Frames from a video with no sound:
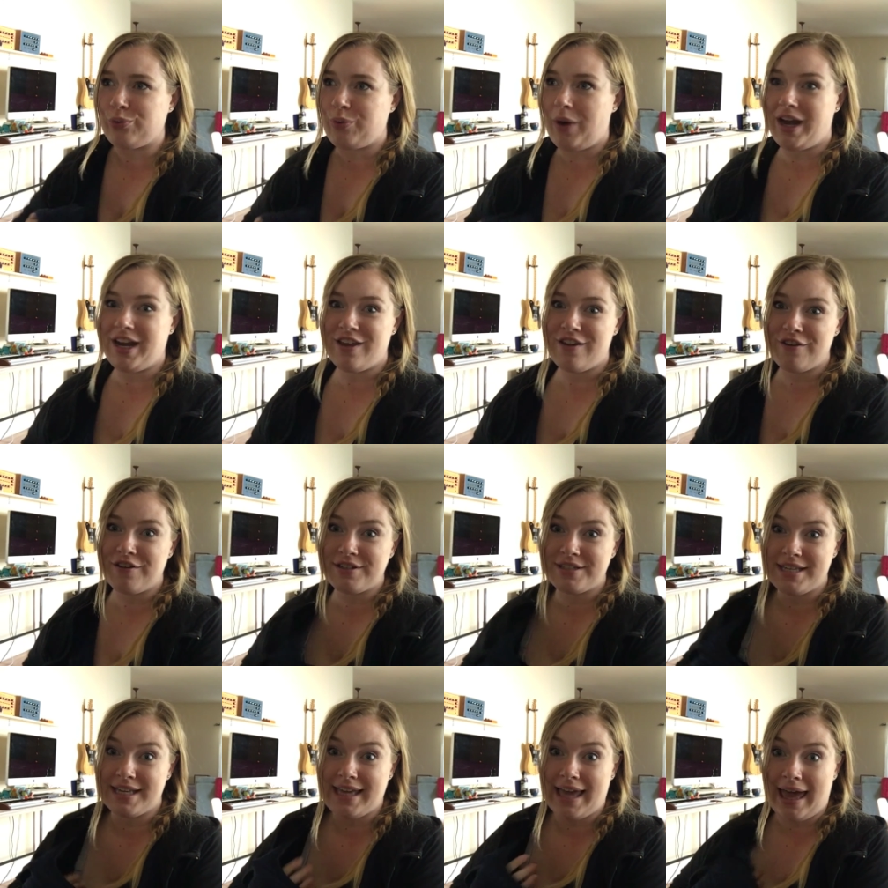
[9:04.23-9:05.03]
ready
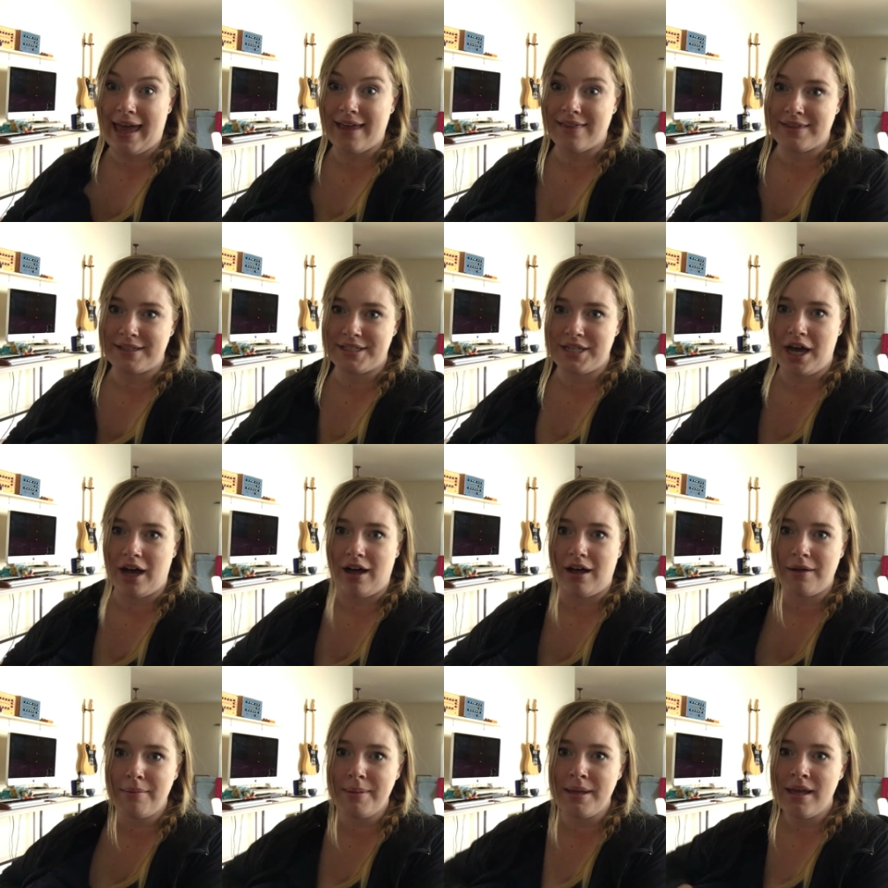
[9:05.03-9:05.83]
to get in the
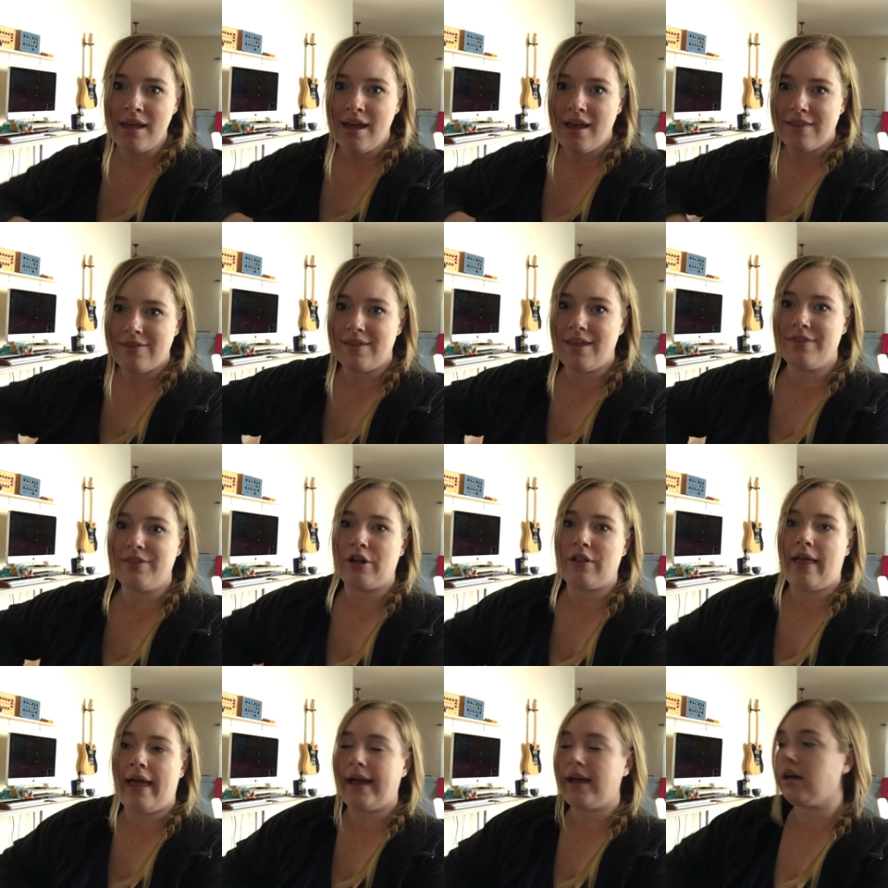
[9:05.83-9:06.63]
tub, then
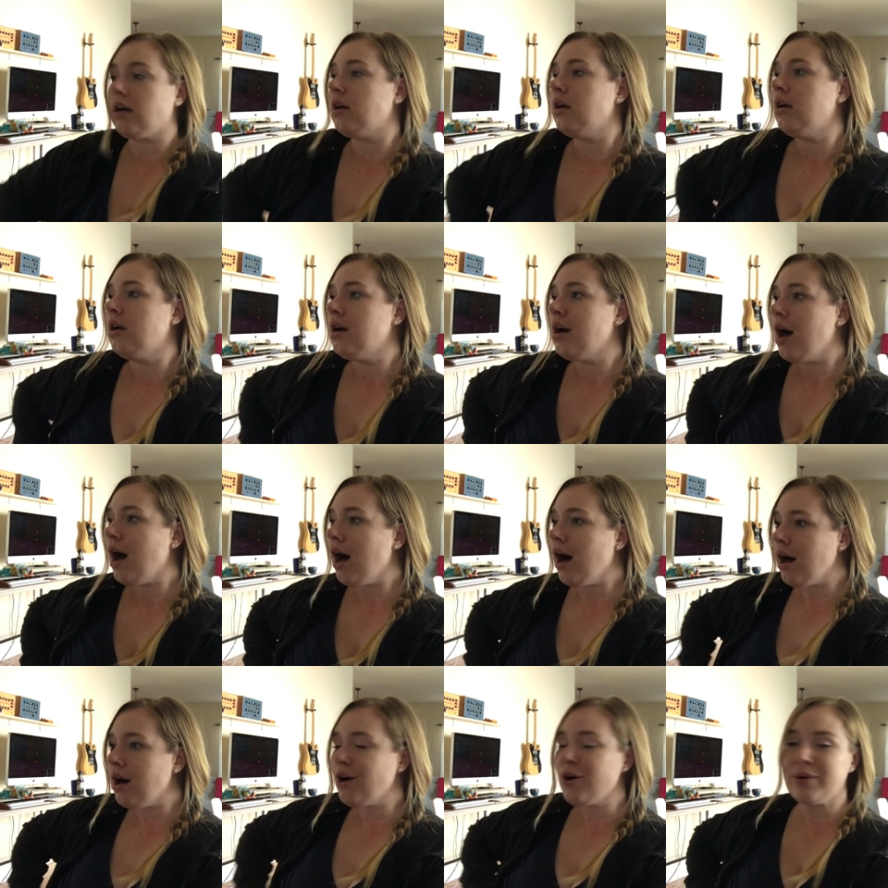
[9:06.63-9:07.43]
they're like,
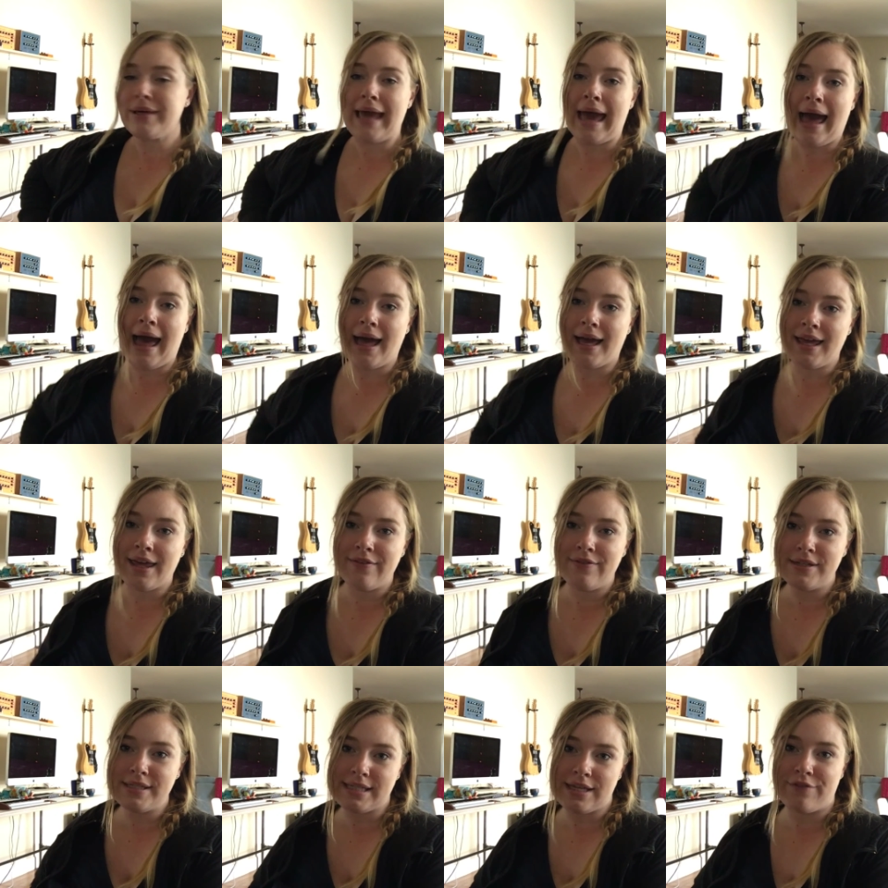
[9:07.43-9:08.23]
oh yeah,
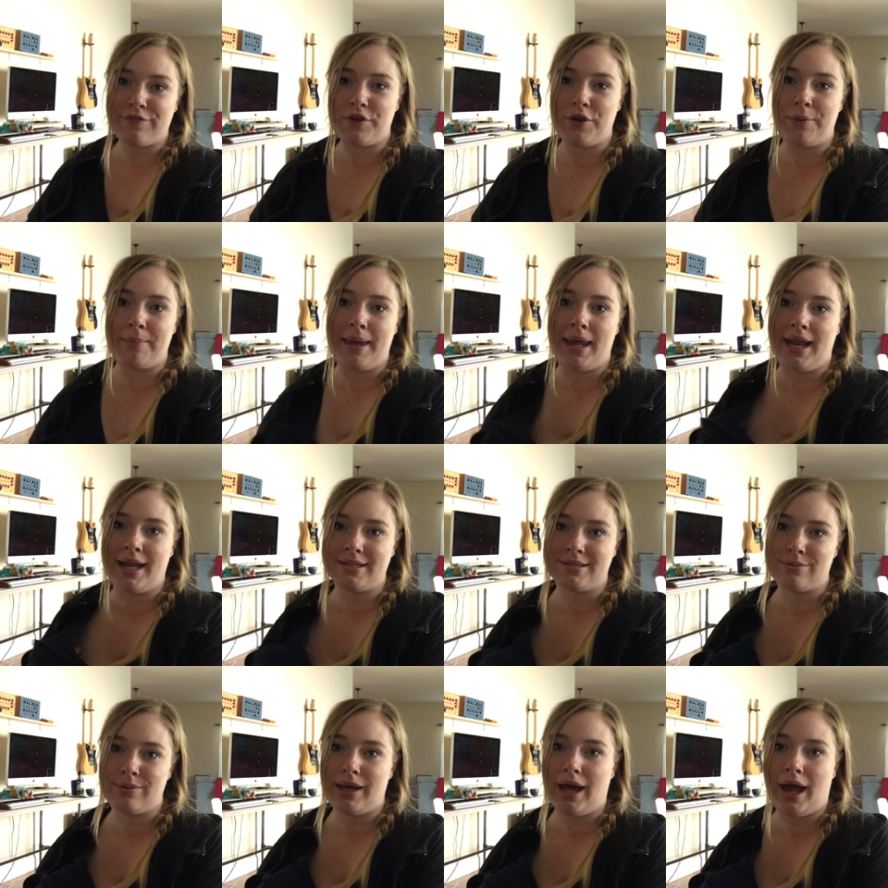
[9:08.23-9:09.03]
give us a few
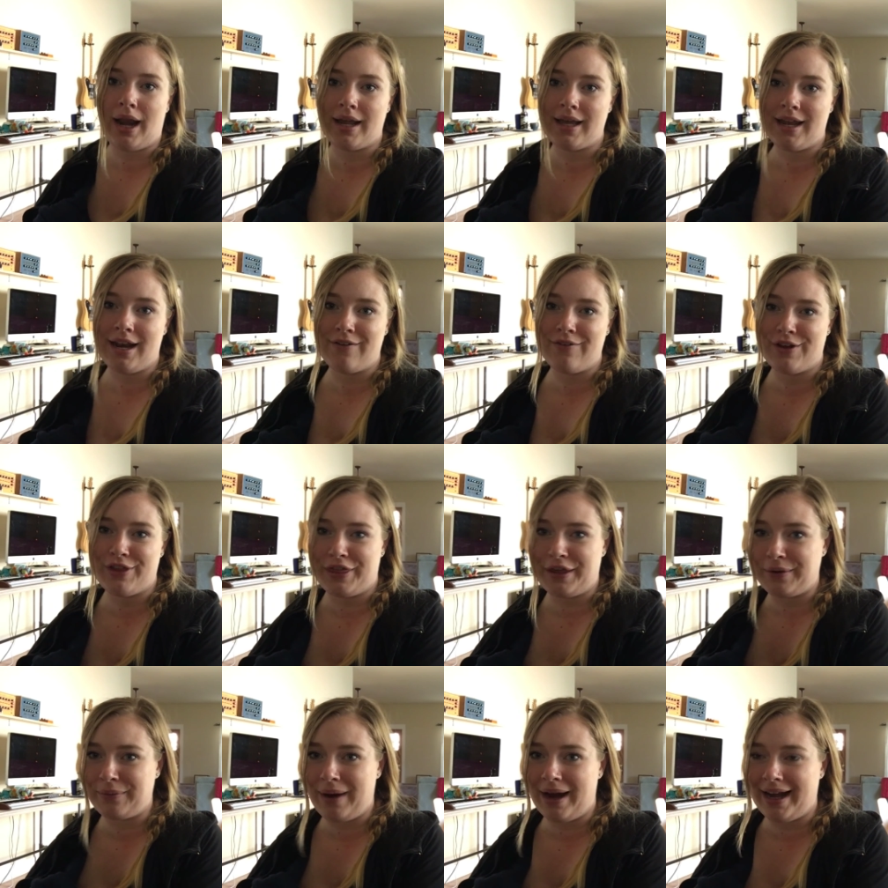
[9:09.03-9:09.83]
minutes. We got to get
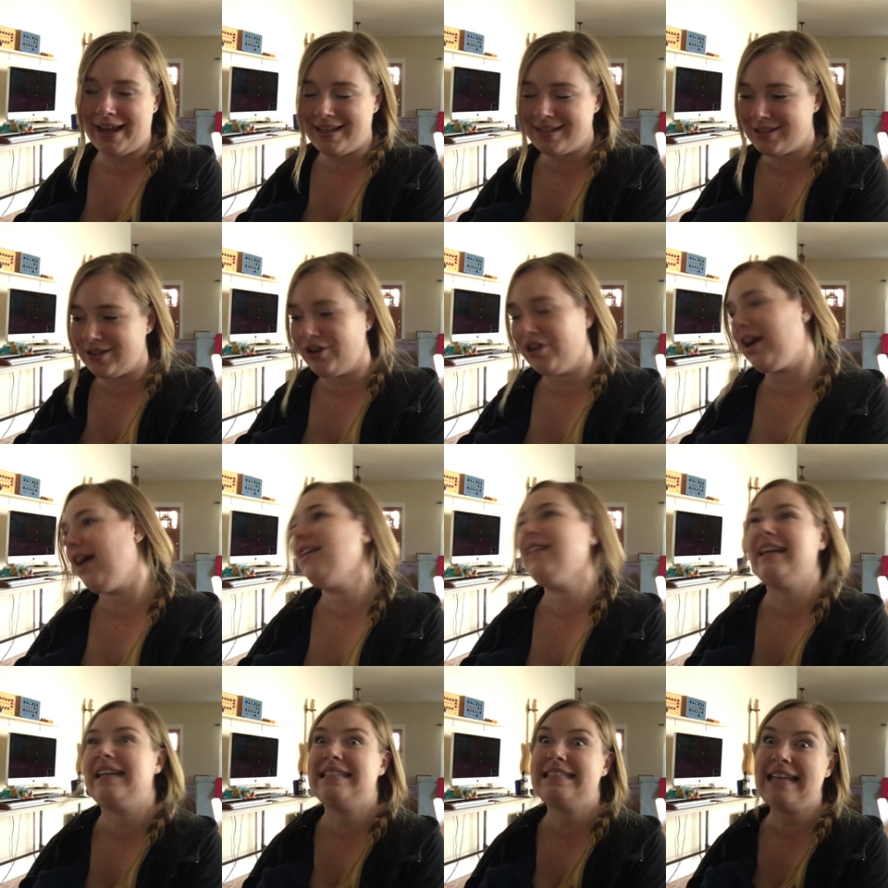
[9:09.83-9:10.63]
everything ready. So you're kind
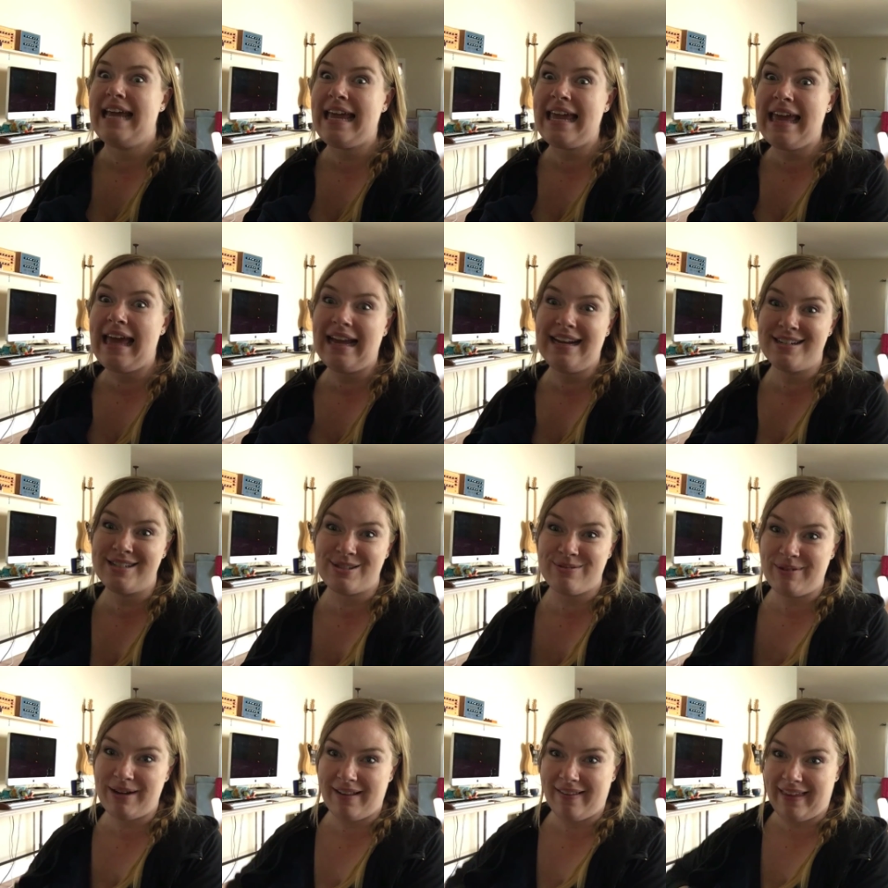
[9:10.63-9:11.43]
of like, dang it, I just
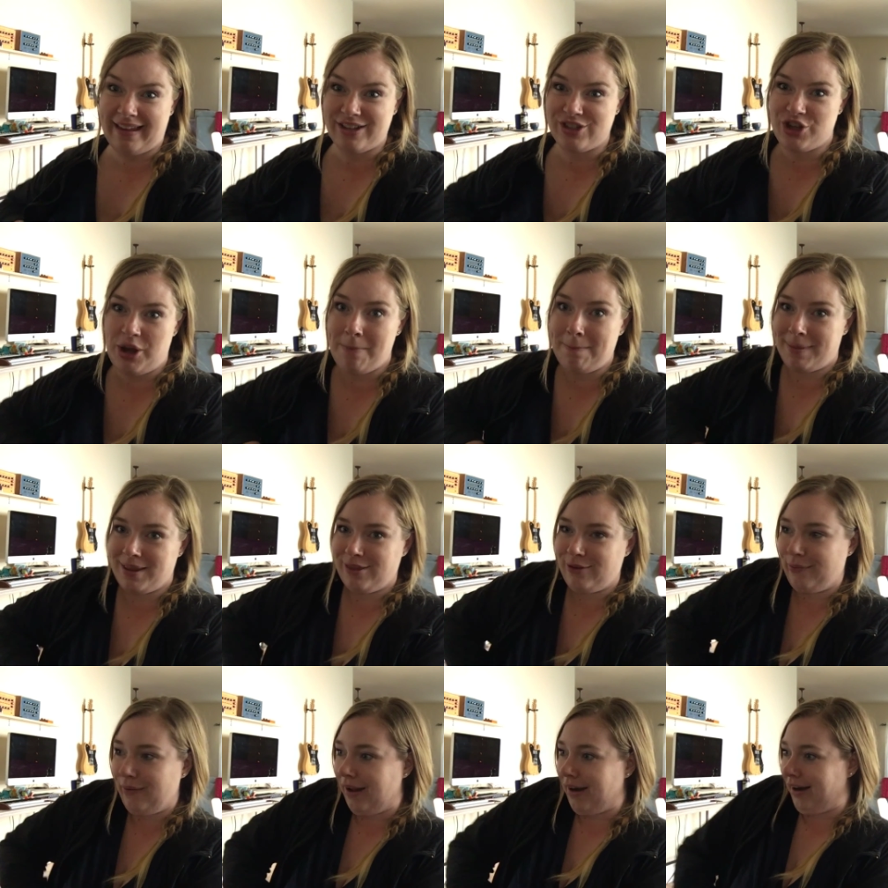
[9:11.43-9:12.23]
want to like jump in
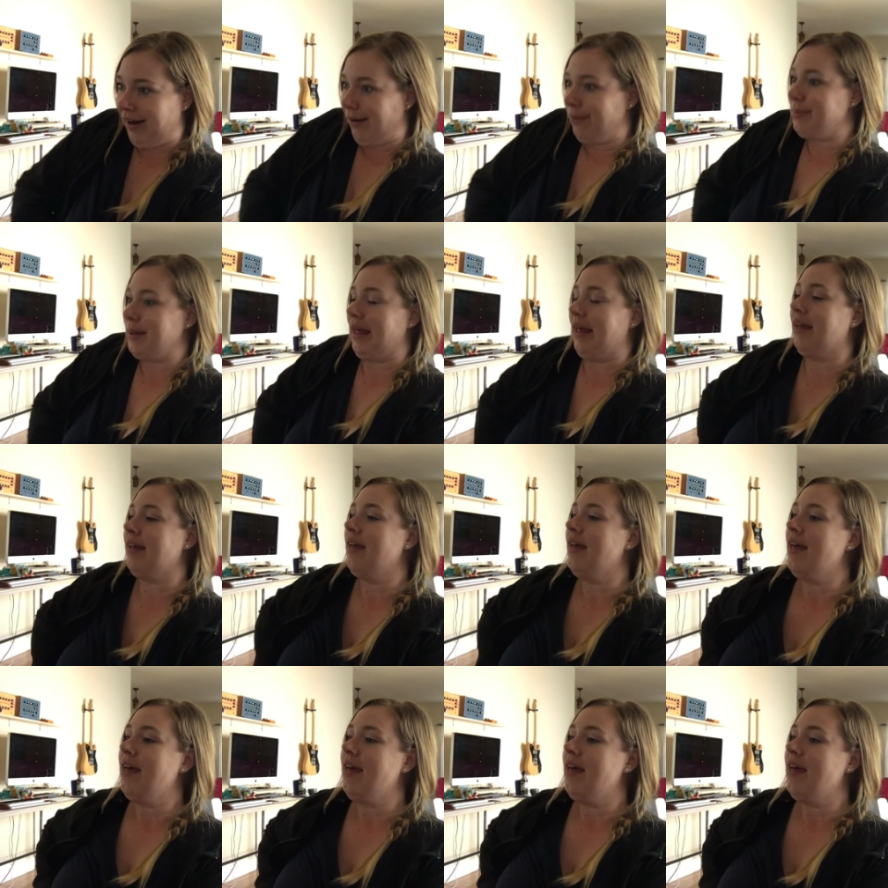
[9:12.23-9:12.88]
the water. But